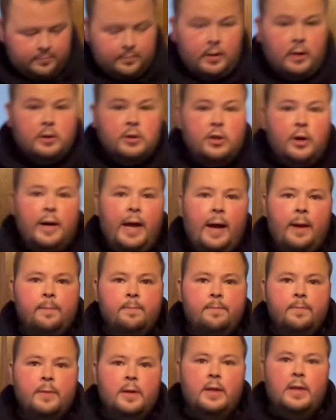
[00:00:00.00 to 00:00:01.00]
So yeah,
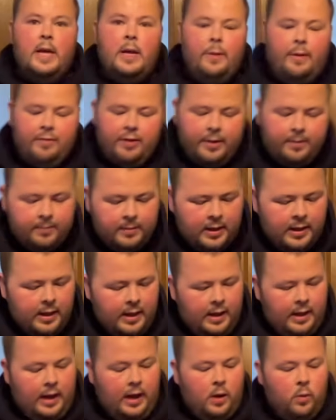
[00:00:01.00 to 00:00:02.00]
there you have it.
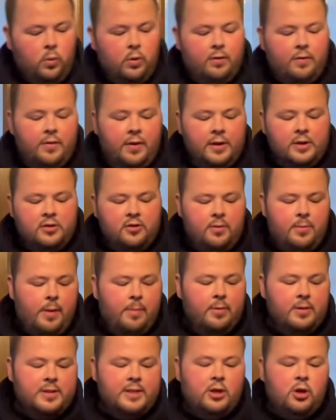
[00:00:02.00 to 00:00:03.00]
One other thing to
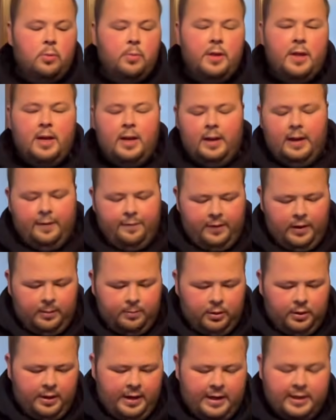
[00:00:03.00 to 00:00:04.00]
remember is they come with a clear film
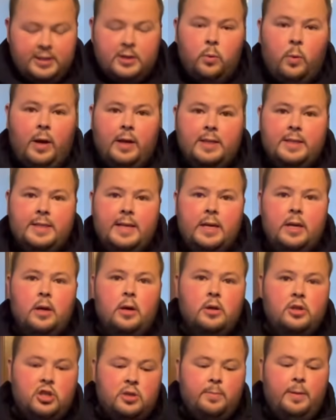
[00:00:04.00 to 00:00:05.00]
on, hence the white
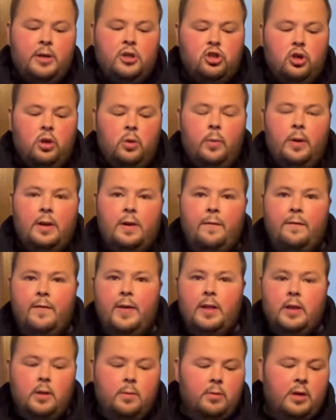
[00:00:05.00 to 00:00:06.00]
sticker. Just make sure that when you
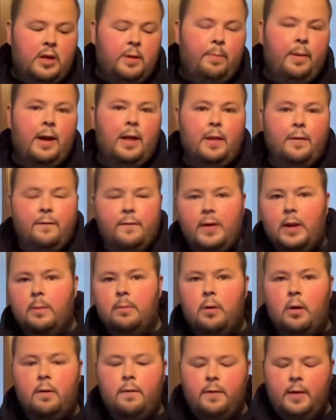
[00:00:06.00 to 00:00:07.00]
fit them that you peel the
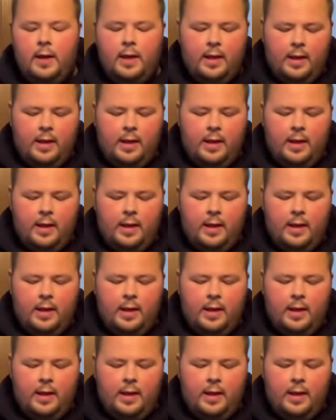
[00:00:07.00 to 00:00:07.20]
film off.